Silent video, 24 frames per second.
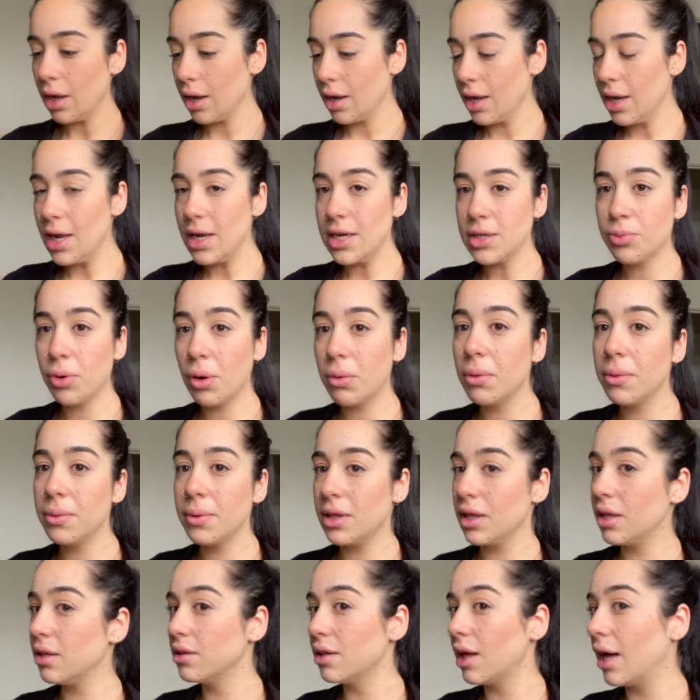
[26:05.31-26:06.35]
It is
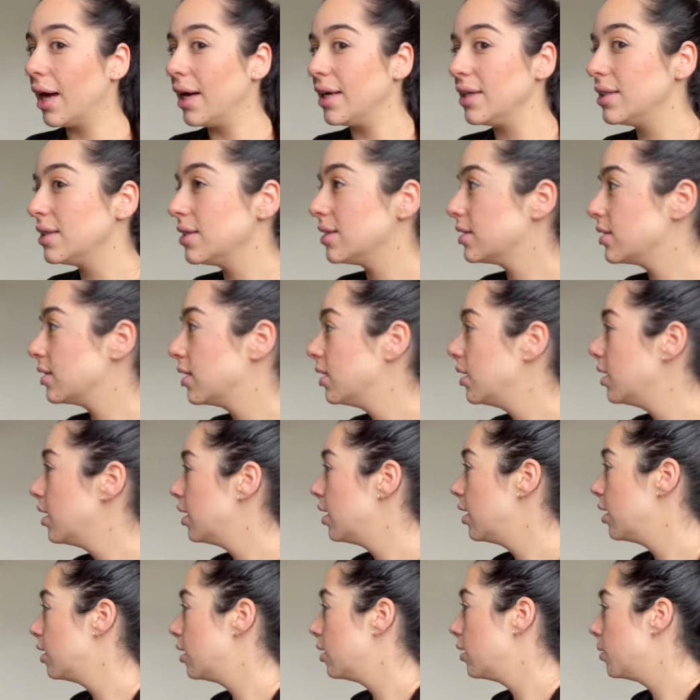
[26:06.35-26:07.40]
probably the lightest
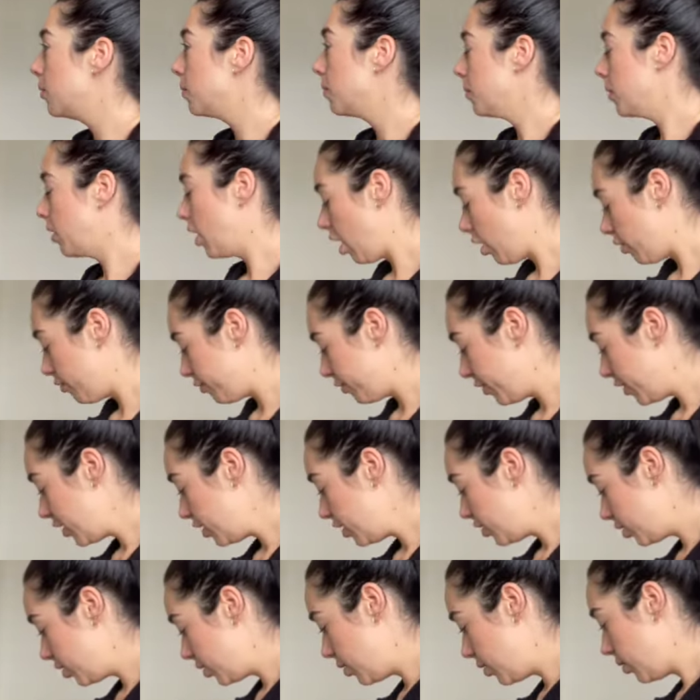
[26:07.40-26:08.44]

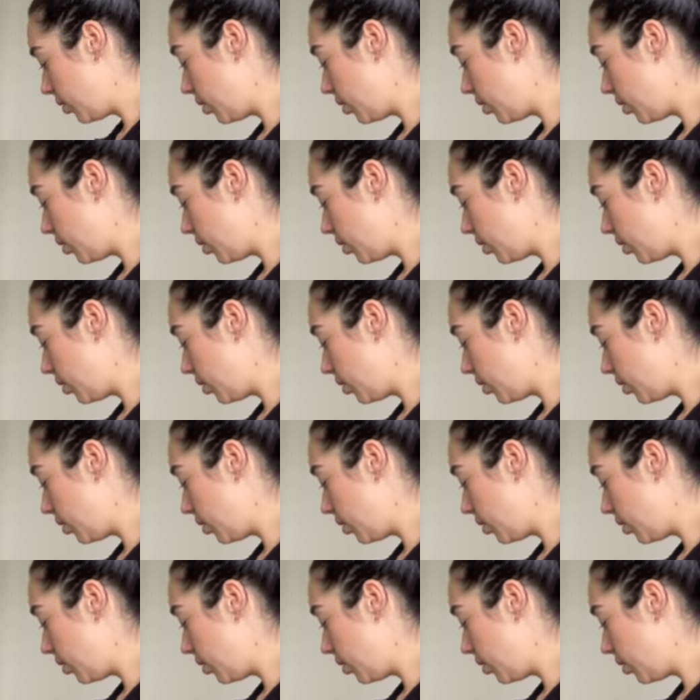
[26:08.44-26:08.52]
coverage.